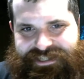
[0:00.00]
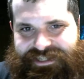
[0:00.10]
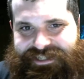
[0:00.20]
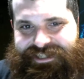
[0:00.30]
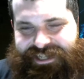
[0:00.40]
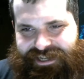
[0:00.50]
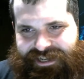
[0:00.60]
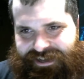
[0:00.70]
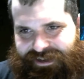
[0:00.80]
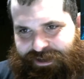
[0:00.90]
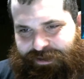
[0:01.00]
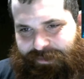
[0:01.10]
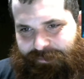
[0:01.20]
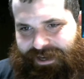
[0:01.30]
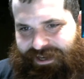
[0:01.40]
this.
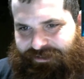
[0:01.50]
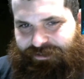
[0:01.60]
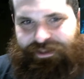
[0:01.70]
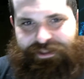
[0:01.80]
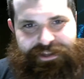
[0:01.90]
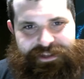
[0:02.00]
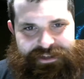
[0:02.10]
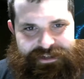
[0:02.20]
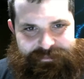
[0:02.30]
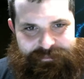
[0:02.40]
I'm not gonna really let it like.